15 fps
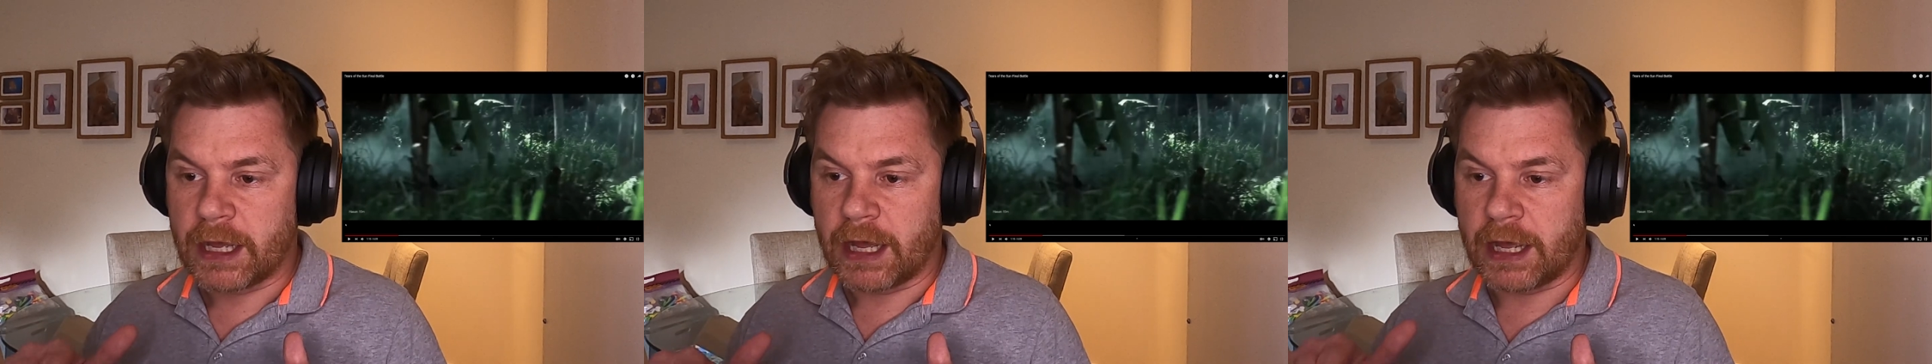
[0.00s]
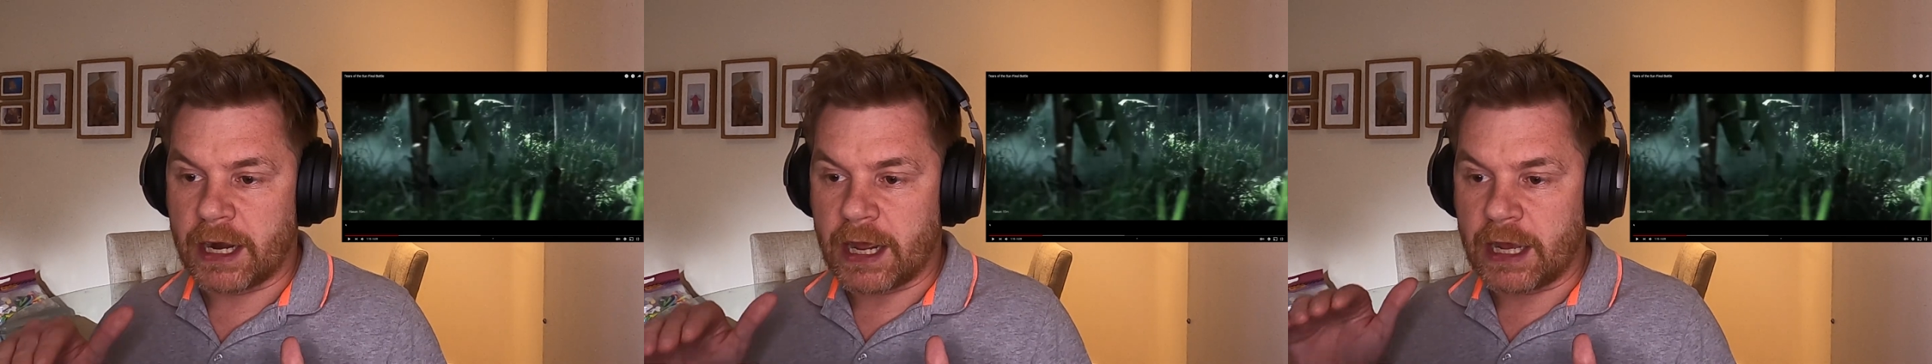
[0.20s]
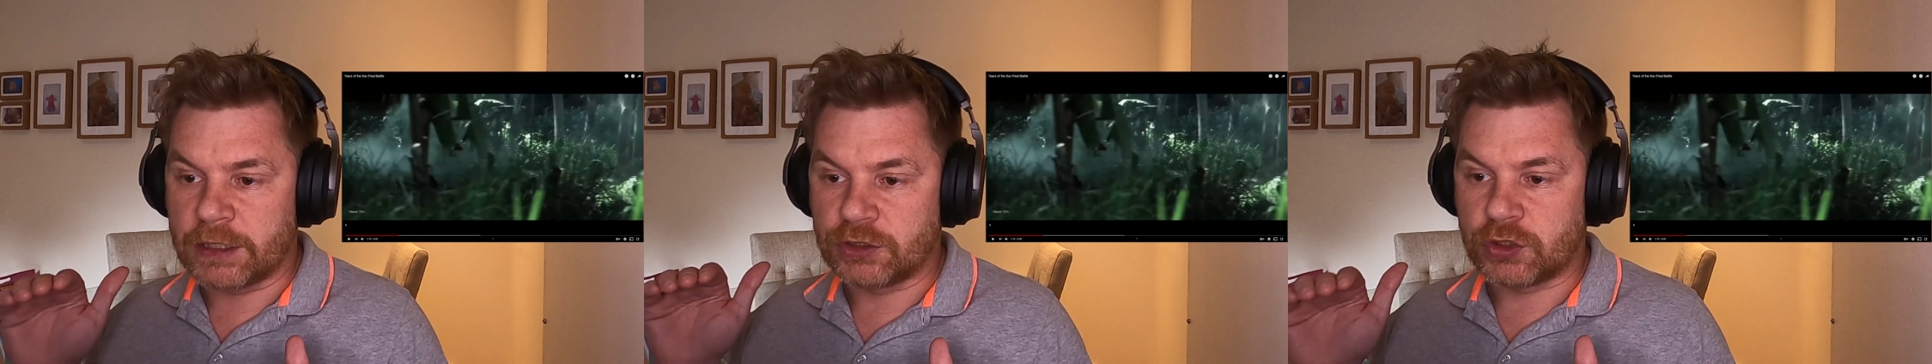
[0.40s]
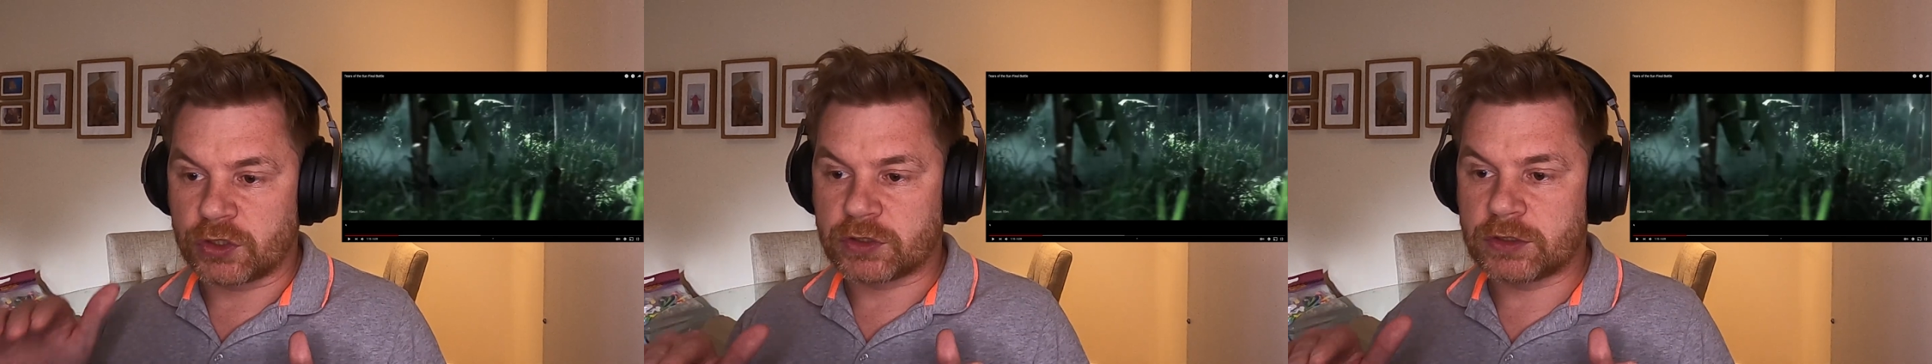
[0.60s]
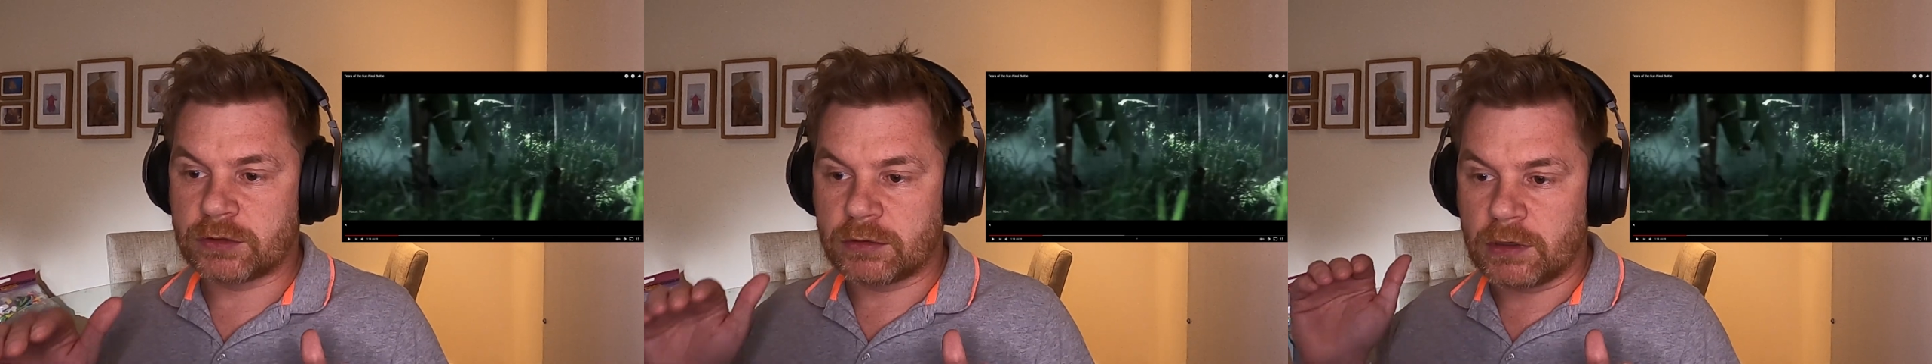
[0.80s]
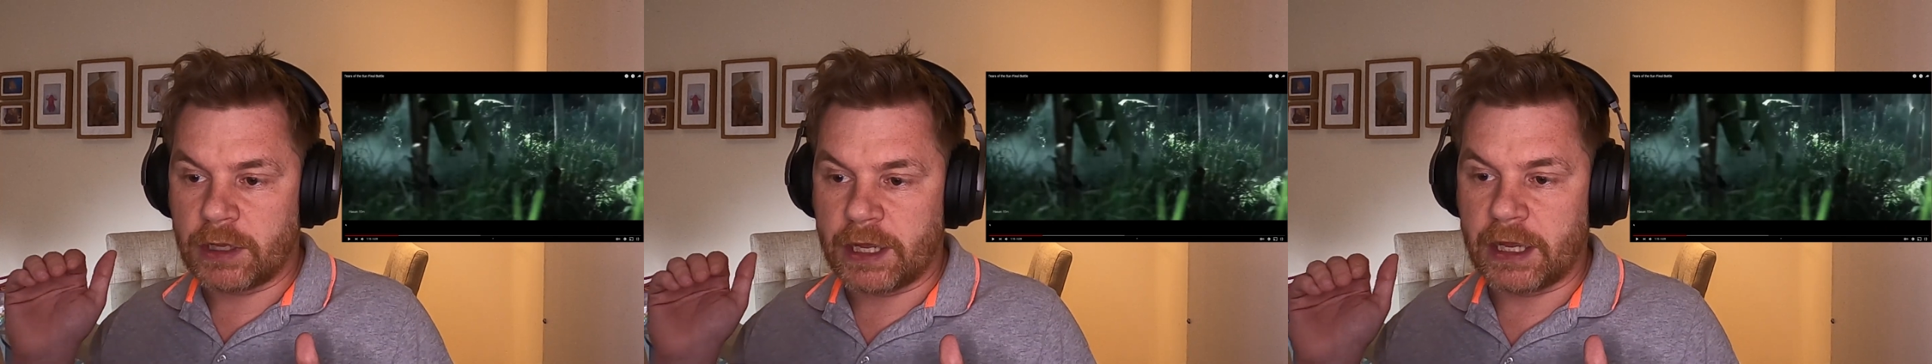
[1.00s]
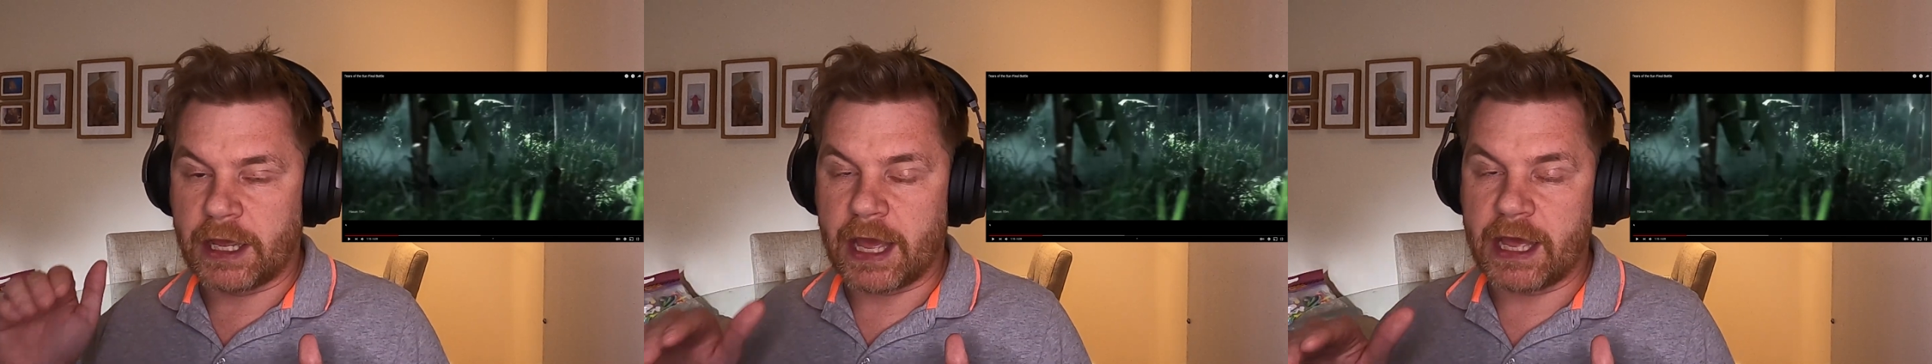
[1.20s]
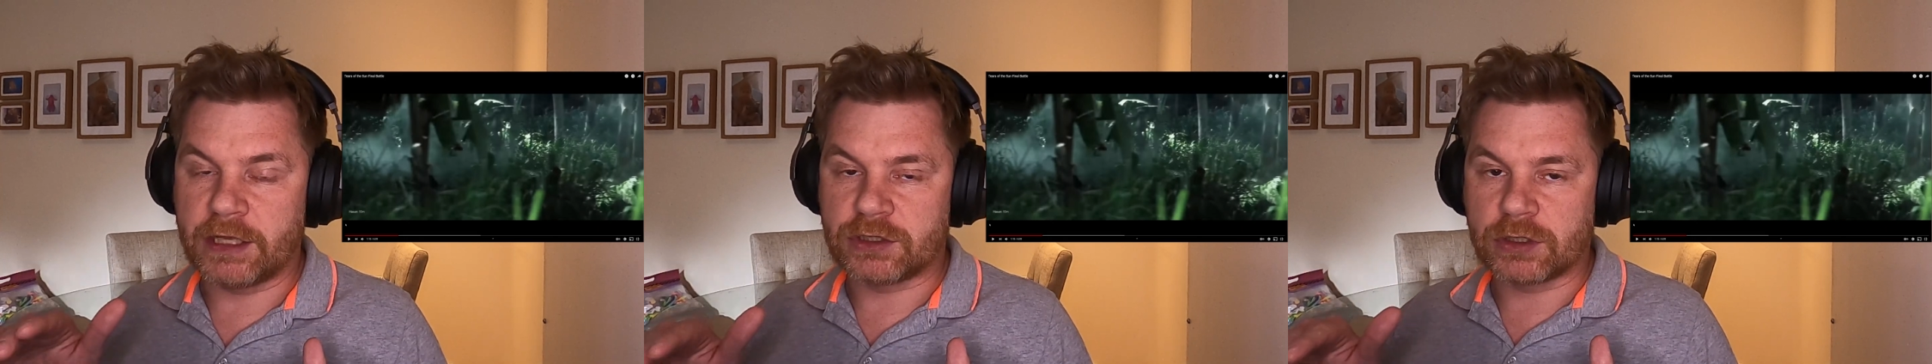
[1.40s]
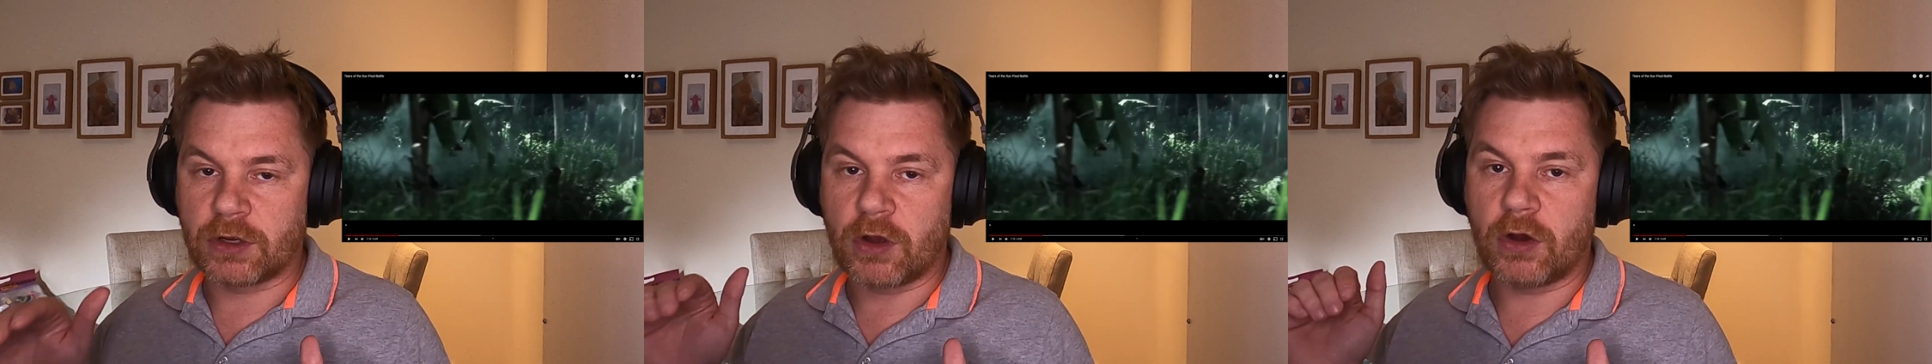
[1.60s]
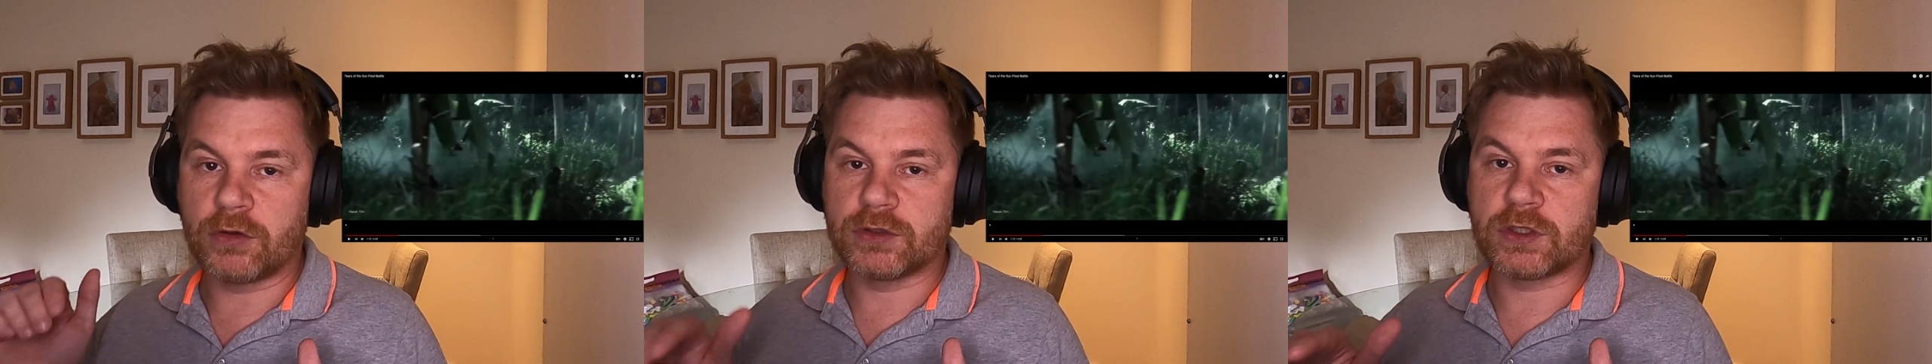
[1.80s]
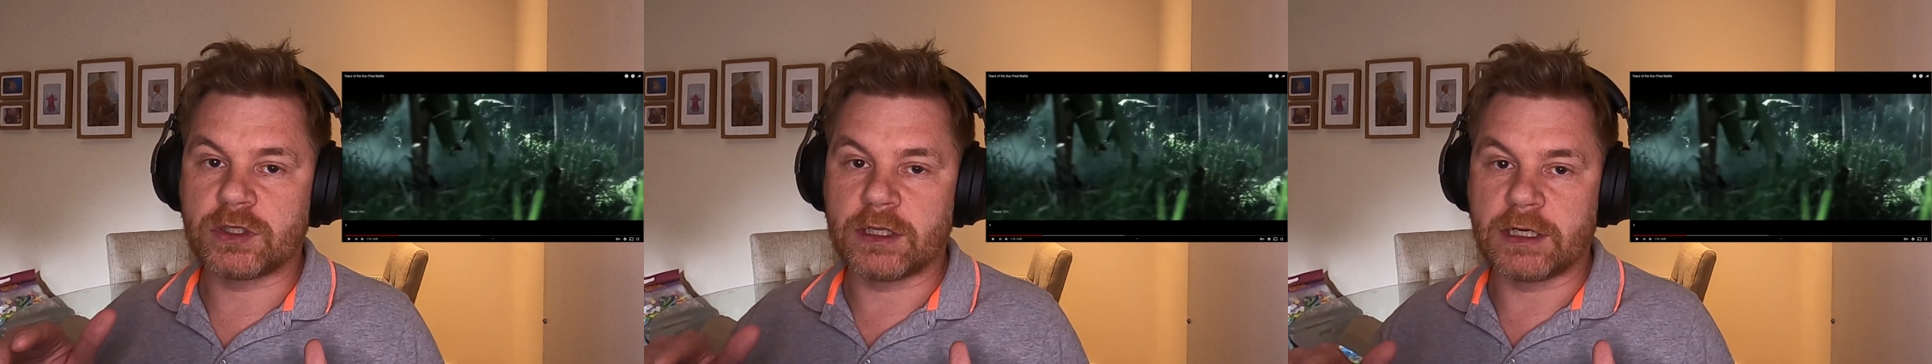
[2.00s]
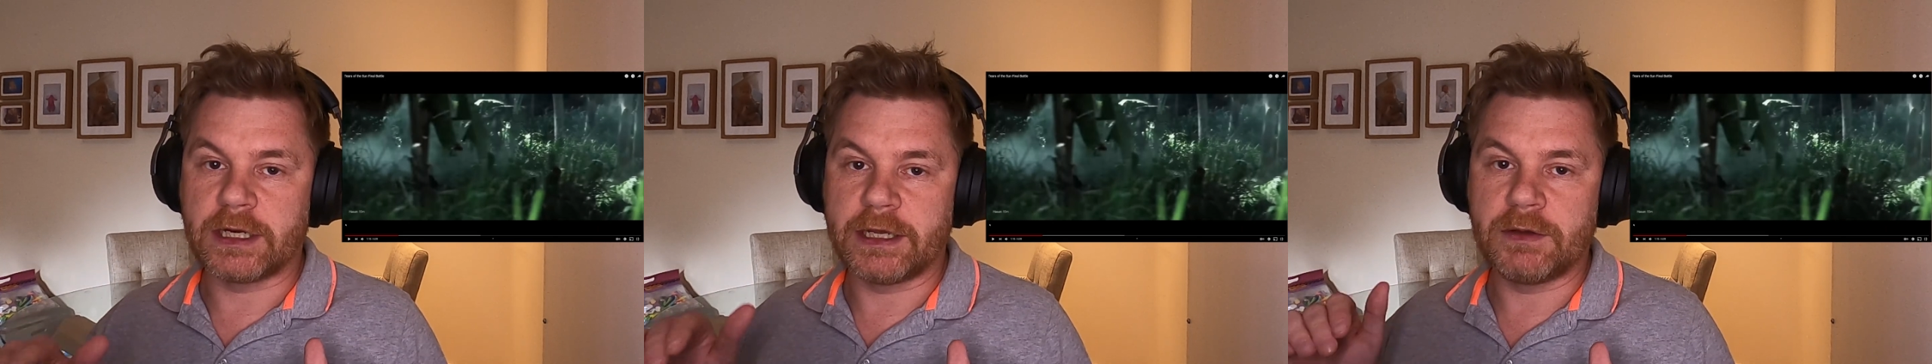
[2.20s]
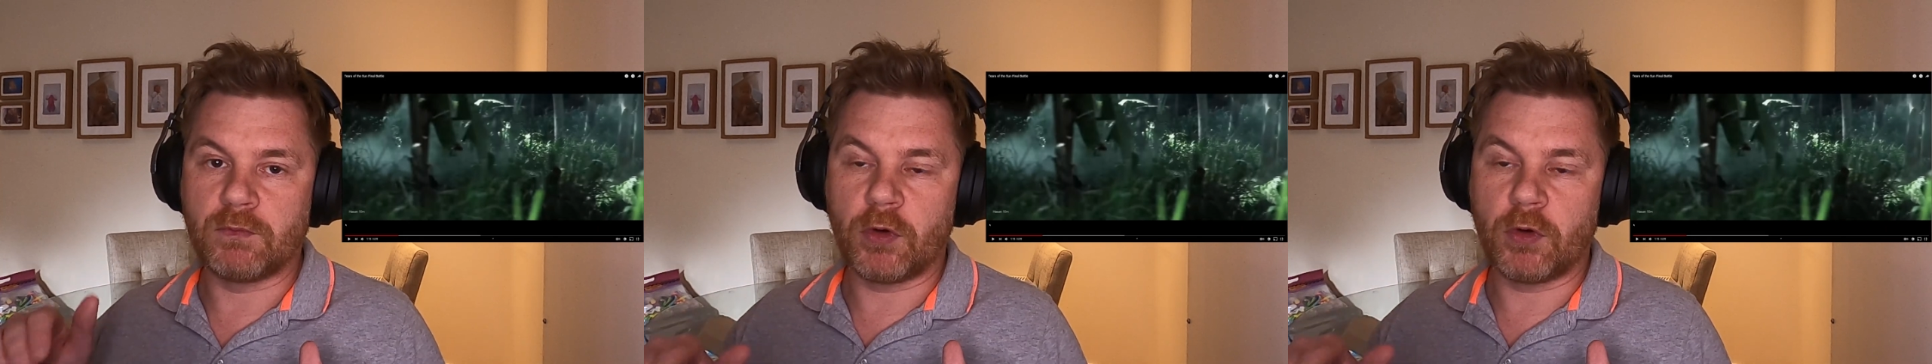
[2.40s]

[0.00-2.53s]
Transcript: and just engaging constantly.